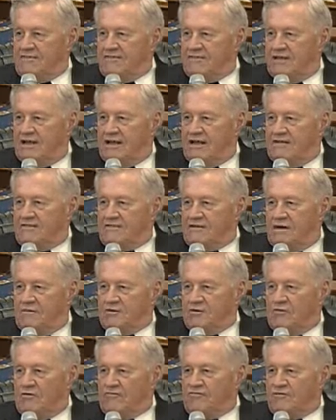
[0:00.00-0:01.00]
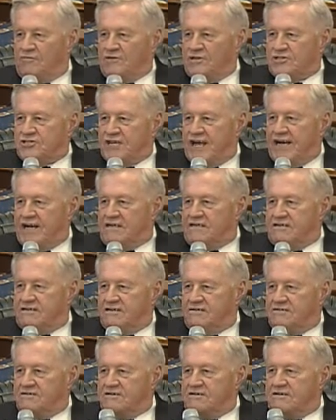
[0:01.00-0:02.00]
coming over from the Senate
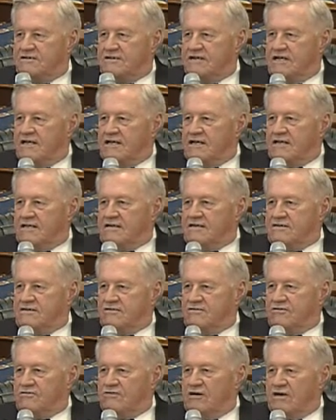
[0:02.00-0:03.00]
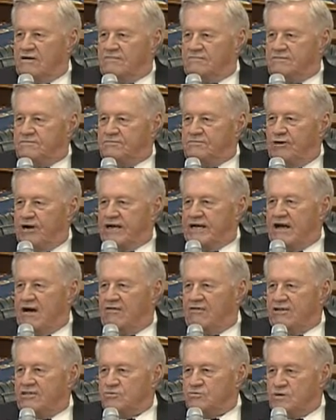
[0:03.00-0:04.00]
to bring
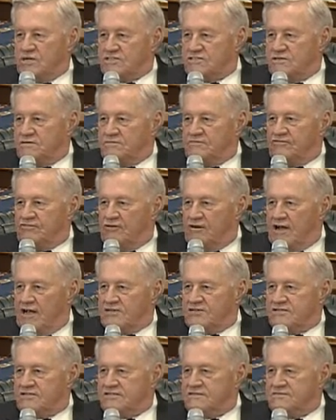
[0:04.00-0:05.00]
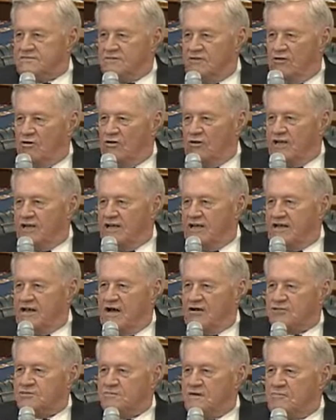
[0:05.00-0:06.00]
down his wisdom for us lowly
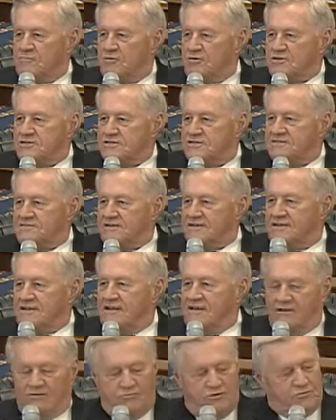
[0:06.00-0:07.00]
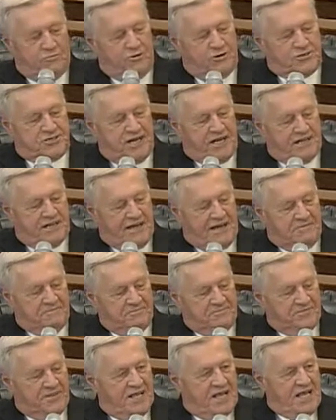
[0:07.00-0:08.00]
House members. We appreciate that.
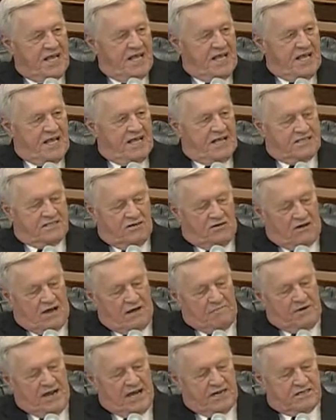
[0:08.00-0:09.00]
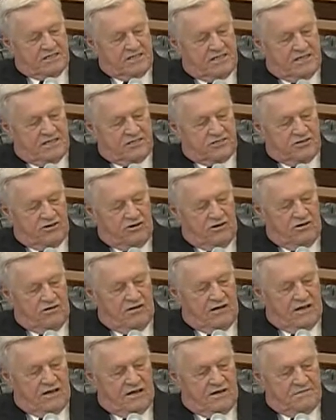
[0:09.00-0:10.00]
So I'm not
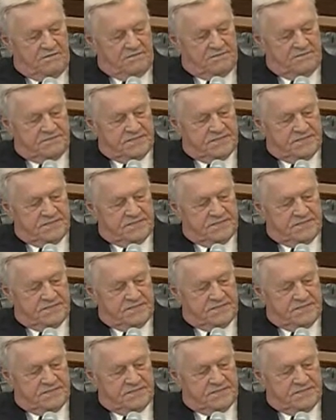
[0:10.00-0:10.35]
sure